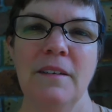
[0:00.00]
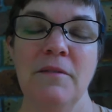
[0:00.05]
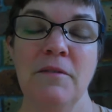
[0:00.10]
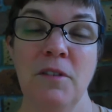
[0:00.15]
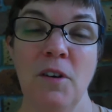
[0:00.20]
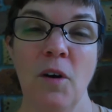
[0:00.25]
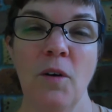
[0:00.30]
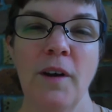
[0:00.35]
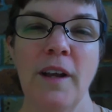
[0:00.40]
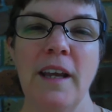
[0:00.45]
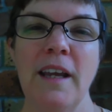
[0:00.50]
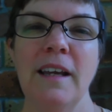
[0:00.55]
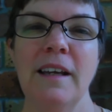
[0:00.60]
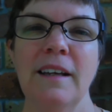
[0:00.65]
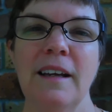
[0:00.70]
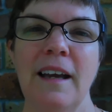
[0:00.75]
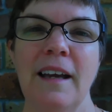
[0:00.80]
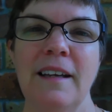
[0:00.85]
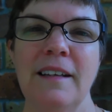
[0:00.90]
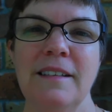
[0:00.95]
vlogging
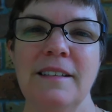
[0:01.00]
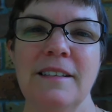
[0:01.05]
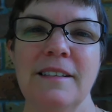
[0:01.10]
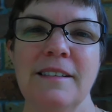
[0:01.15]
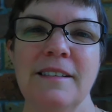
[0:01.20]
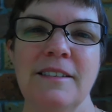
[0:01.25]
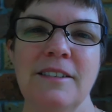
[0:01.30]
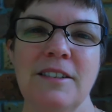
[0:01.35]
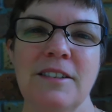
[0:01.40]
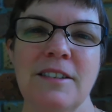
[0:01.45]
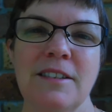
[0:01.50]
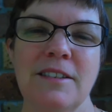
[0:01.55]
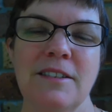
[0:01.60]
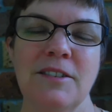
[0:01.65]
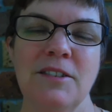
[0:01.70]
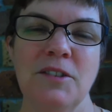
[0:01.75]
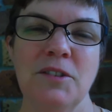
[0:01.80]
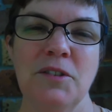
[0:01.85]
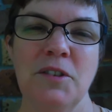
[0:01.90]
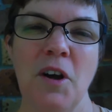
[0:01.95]
and
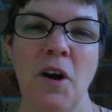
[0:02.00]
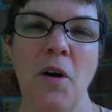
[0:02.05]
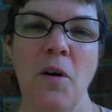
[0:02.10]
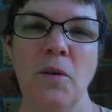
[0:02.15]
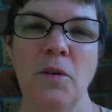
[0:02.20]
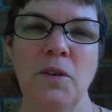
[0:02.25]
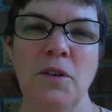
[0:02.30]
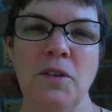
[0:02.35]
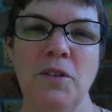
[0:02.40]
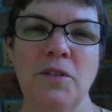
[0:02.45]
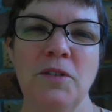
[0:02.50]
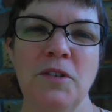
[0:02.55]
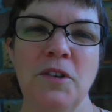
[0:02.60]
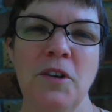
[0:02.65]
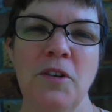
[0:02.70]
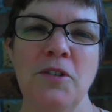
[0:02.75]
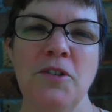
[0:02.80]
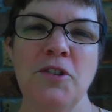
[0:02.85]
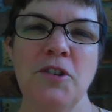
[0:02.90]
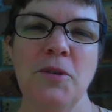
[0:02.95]
just the whole
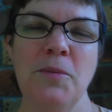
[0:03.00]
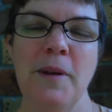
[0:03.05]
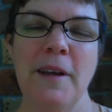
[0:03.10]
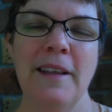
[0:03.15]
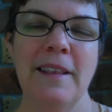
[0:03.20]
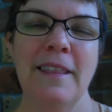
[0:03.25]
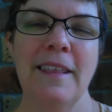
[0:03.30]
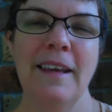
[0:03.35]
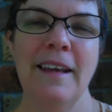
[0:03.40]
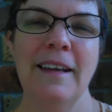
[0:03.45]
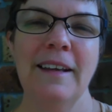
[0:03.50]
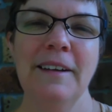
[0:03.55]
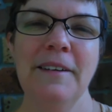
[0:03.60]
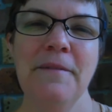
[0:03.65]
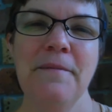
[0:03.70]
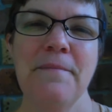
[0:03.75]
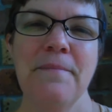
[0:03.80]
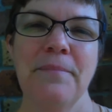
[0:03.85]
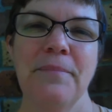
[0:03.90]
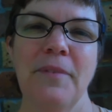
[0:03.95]
YouTubing thing.
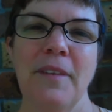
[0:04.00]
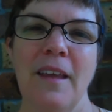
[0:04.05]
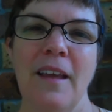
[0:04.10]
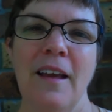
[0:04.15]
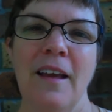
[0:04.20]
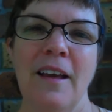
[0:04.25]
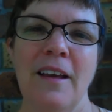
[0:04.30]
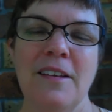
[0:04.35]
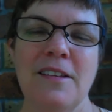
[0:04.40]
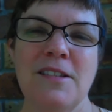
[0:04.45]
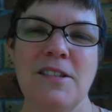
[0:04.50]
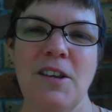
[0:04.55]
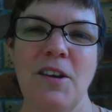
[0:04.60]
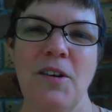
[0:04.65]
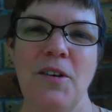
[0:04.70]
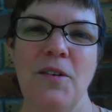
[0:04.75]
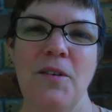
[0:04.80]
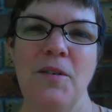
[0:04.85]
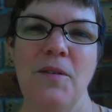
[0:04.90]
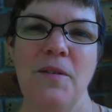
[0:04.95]
So
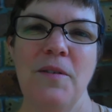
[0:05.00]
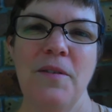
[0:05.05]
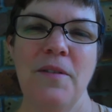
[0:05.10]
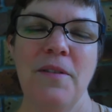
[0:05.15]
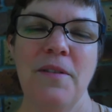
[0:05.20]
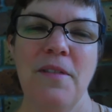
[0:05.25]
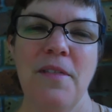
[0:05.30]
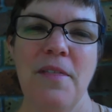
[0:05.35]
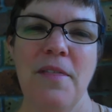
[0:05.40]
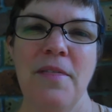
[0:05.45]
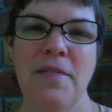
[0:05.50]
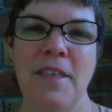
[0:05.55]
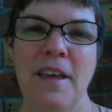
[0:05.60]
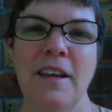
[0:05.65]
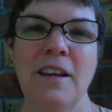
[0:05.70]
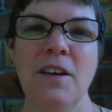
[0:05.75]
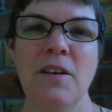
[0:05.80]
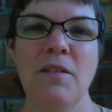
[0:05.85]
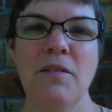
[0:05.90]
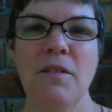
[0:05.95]

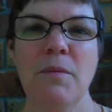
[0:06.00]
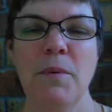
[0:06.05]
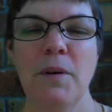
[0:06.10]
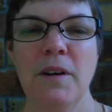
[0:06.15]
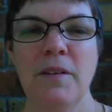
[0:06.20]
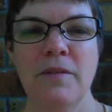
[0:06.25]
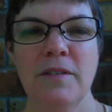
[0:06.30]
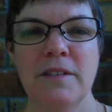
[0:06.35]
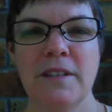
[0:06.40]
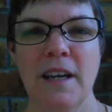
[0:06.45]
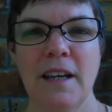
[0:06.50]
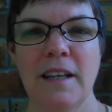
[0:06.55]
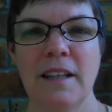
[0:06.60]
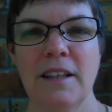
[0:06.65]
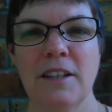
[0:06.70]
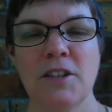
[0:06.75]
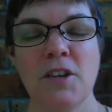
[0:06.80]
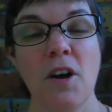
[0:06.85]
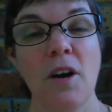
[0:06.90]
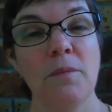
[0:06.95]
thank you everybody for taking
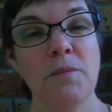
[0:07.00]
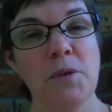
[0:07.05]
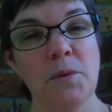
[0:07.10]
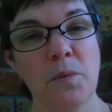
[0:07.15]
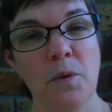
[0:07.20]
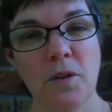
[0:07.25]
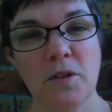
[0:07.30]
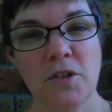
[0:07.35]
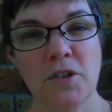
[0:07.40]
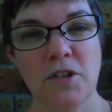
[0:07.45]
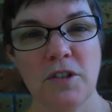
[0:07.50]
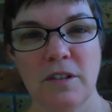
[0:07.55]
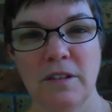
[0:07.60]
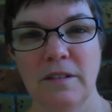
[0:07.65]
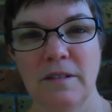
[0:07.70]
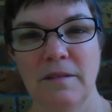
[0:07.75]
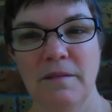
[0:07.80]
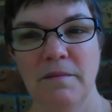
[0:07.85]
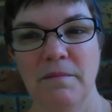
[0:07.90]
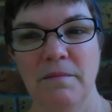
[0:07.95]
the time to watch
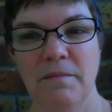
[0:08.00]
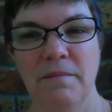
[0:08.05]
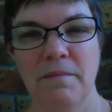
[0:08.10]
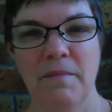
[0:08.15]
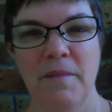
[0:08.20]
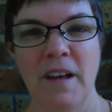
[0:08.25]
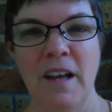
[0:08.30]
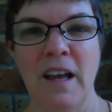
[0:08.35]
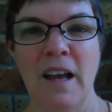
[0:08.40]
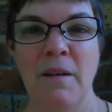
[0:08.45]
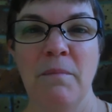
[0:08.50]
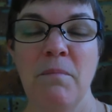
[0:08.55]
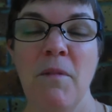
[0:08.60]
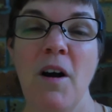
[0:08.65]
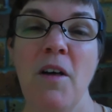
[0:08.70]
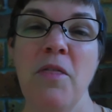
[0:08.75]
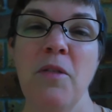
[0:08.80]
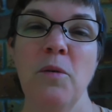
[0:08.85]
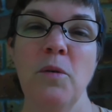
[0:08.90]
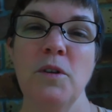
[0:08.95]

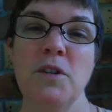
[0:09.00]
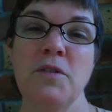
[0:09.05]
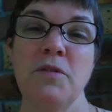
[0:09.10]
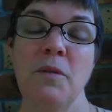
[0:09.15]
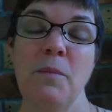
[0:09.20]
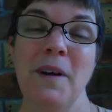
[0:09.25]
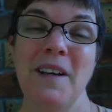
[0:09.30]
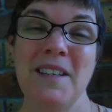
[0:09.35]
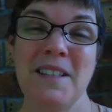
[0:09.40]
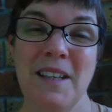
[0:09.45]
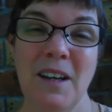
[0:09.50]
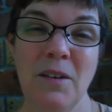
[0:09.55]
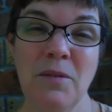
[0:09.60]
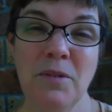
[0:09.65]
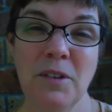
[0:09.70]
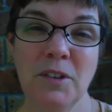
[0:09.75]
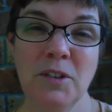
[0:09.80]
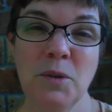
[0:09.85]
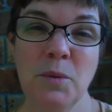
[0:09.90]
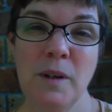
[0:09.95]
my thoughts for myself
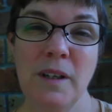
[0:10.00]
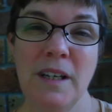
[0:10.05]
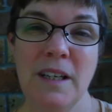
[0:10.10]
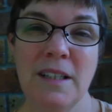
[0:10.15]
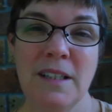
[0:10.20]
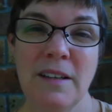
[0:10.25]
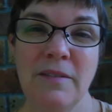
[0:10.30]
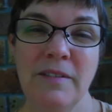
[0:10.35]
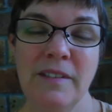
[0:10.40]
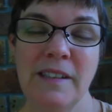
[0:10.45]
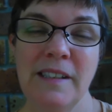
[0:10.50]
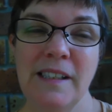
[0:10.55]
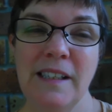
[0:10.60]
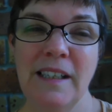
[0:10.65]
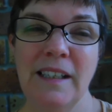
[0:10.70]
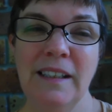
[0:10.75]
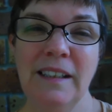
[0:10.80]
on 2017.